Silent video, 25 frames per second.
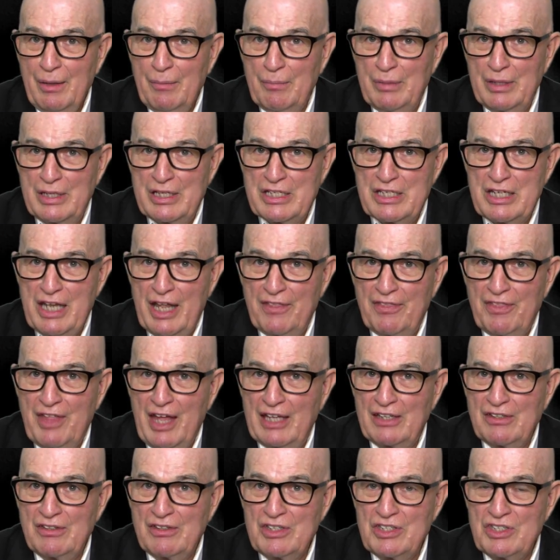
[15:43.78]
Please let
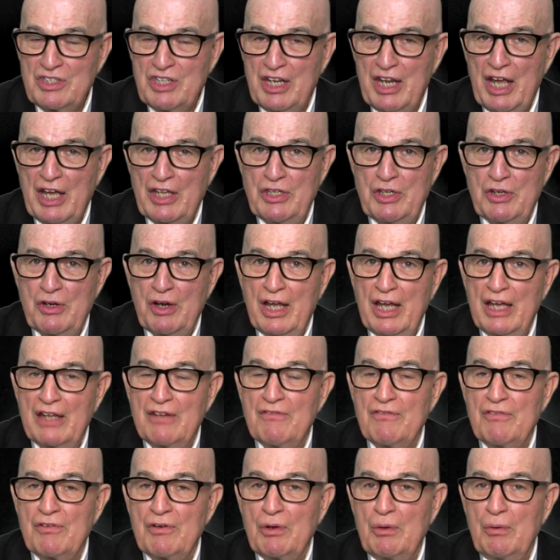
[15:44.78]
that sit on your
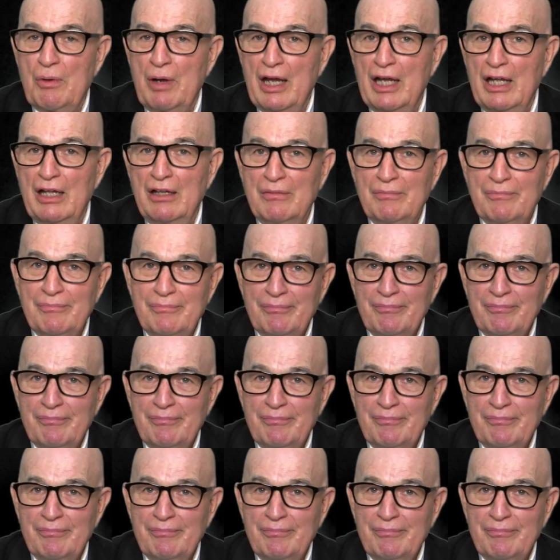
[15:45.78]
head for a while.